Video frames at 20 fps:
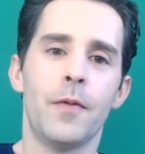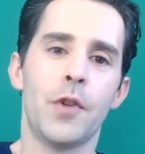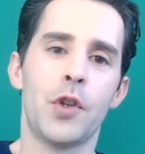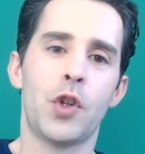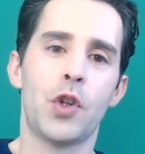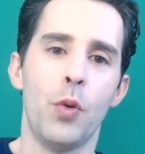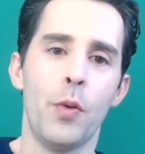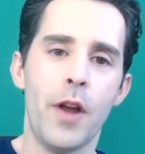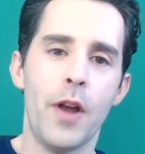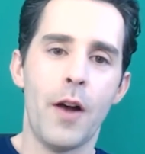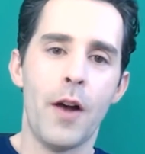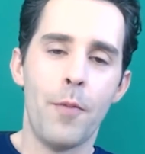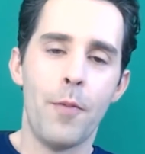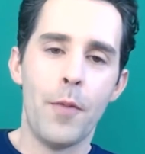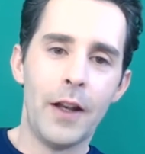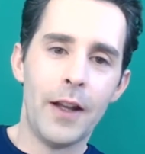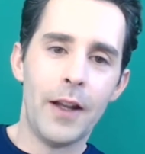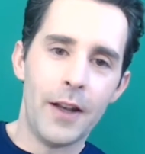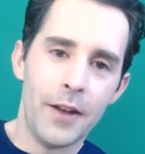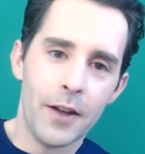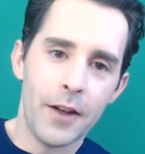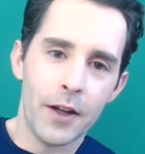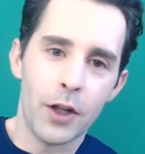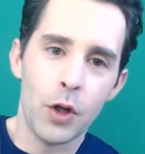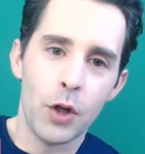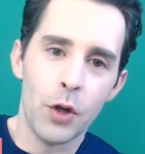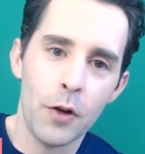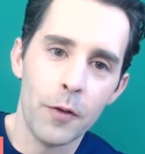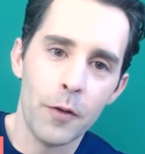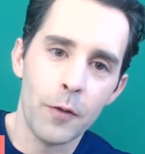So we have Melinda
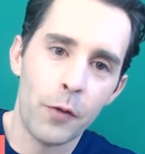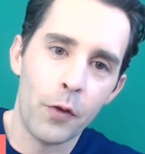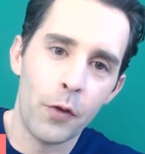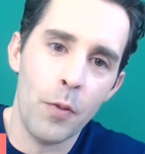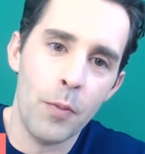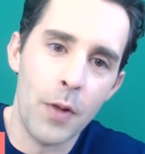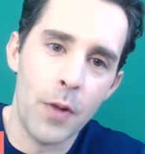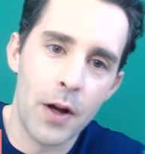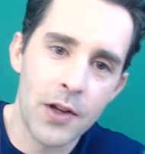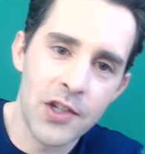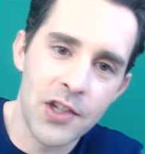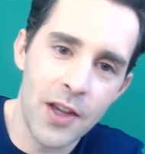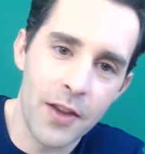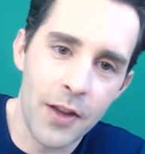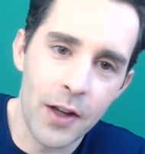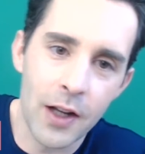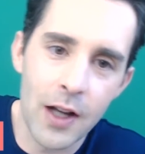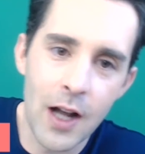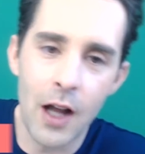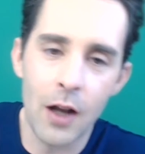here from Southern